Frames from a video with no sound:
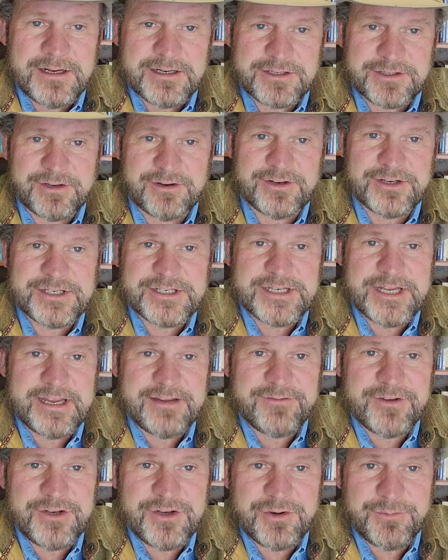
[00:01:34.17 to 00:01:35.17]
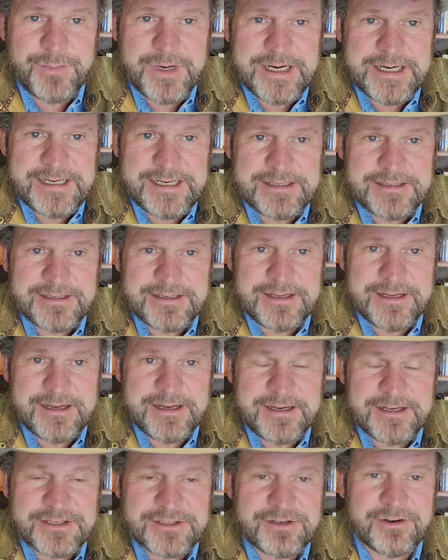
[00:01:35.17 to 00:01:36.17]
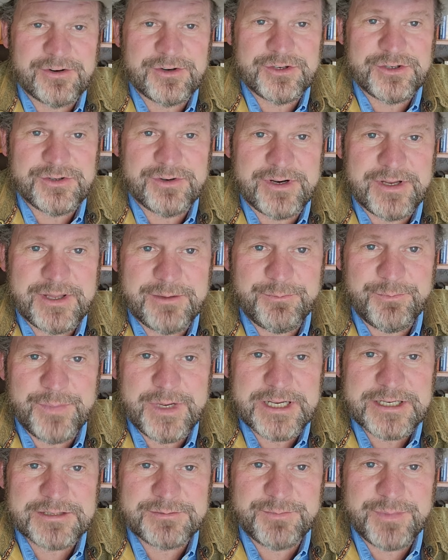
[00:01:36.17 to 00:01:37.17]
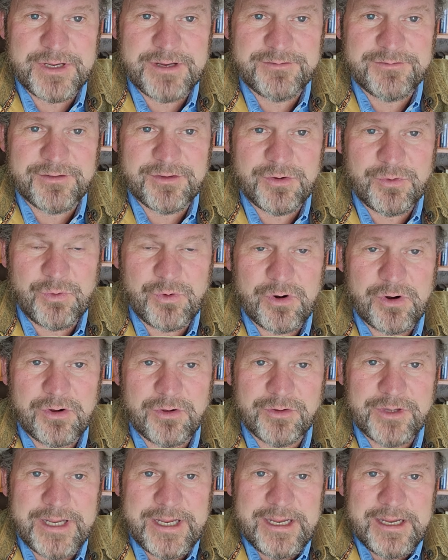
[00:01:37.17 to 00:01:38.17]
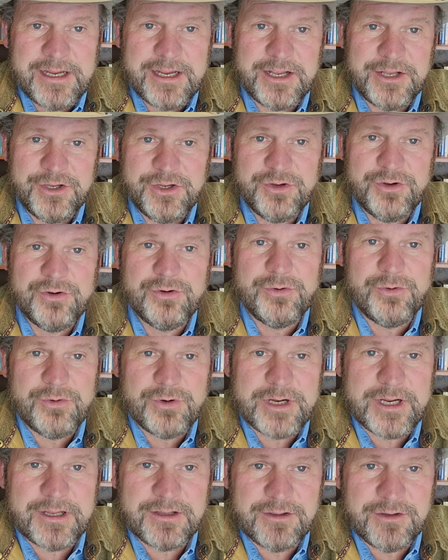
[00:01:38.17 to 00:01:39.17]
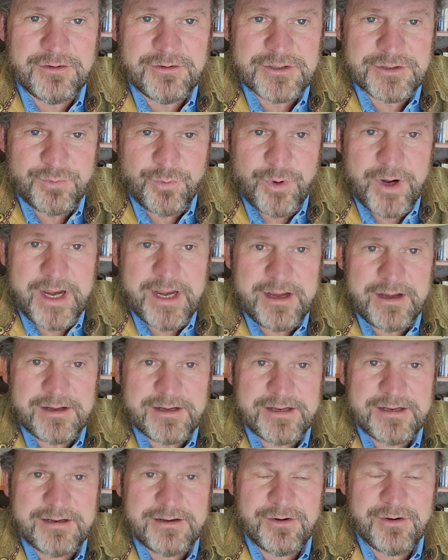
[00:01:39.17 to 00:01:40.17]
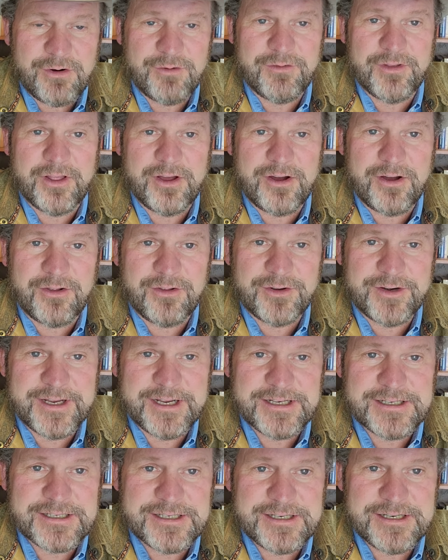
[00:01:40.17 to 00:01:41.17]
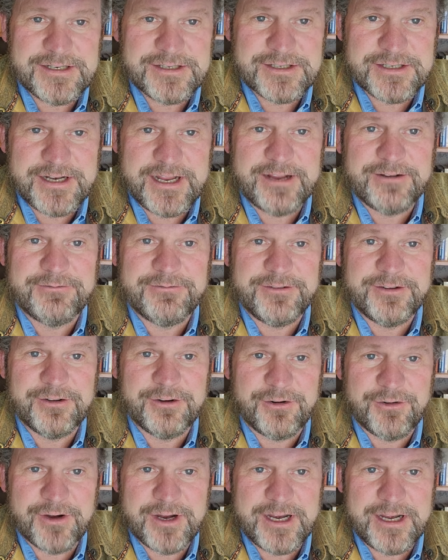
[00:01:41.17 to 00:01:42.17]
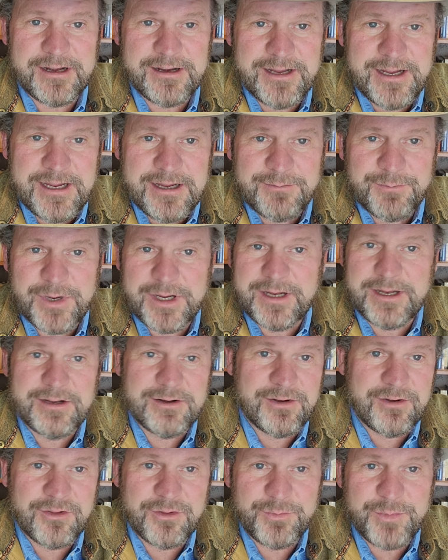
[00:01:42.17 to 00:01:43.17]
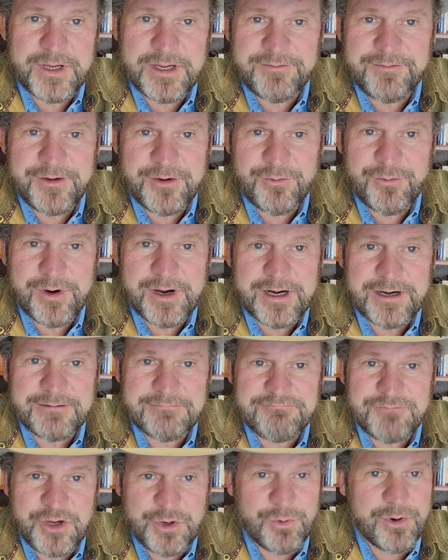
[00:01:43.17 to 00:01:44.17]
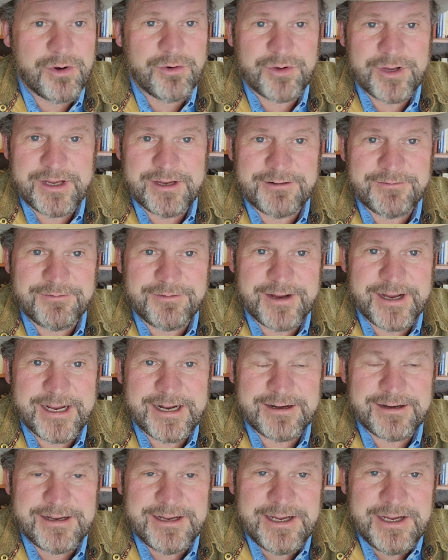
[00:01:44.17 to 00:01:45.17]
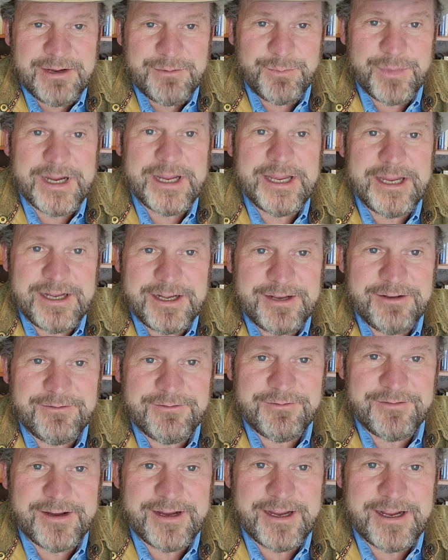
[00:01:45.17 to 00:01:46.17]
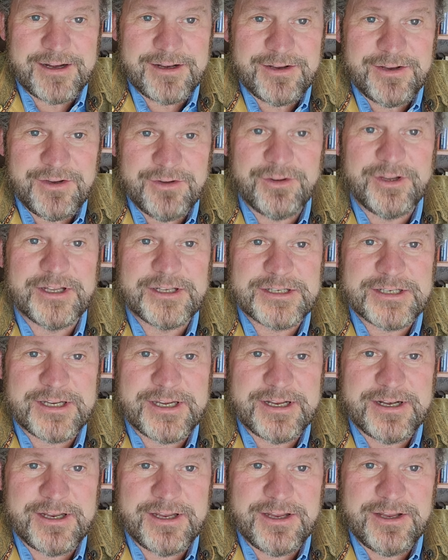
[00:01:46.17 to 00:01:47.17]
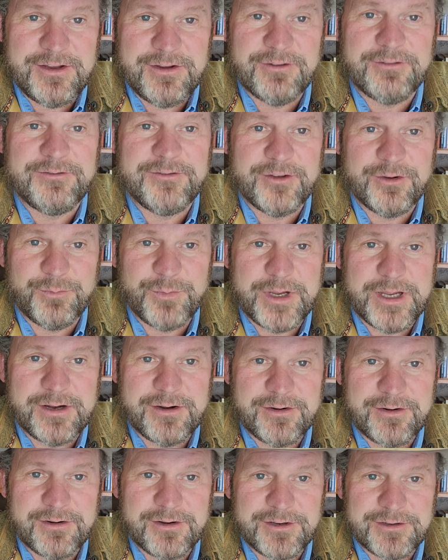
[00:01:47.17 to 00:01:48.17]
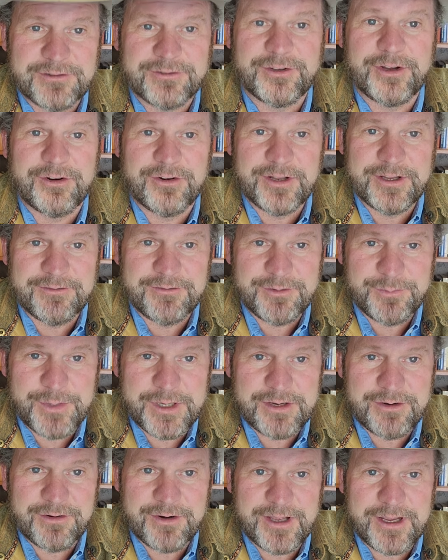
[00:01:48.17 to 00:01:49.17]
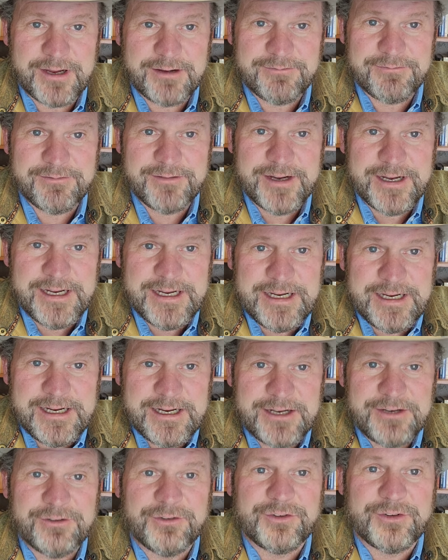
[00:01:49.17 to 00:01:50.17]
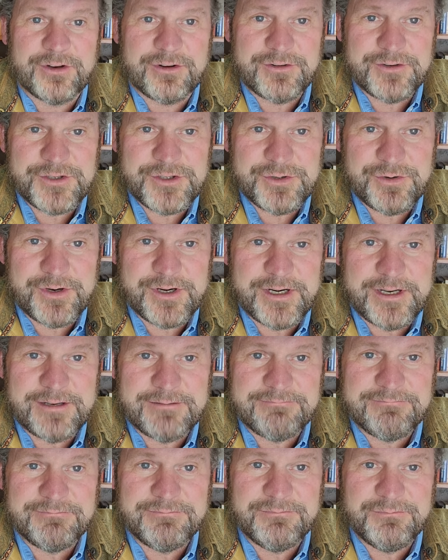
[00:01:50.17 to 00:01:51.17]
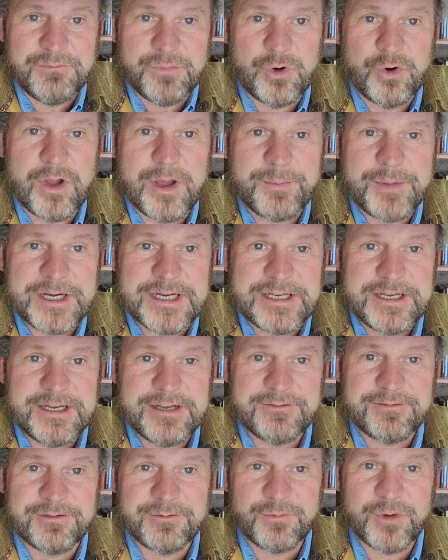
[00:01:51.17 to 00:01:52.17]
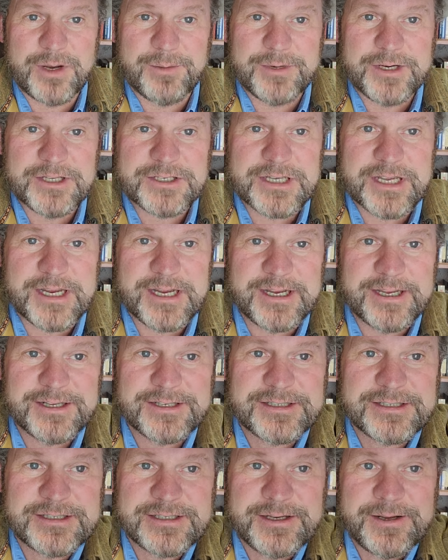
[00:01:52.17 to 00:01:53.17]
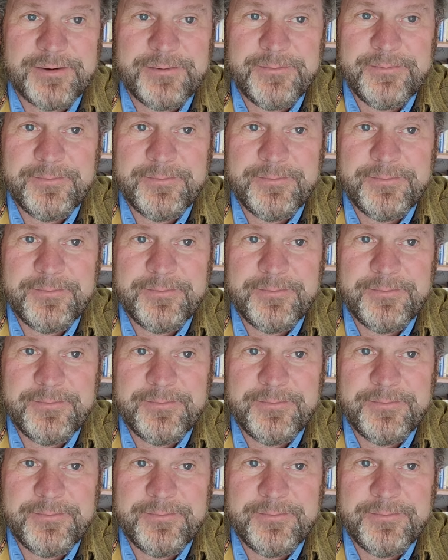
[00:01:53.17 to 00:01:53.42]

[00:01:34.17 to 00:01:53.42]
Start saving your money today. Start enjoying the best beef in the world. And you can lose weight over the holiday season and feel great by eating all the beef you want. You won't get fat by eating fat. You'll get skinny. You'll feel better. You'll start living a better life. And you'll start enjoying it. Bon appetit from Reminisce Angus.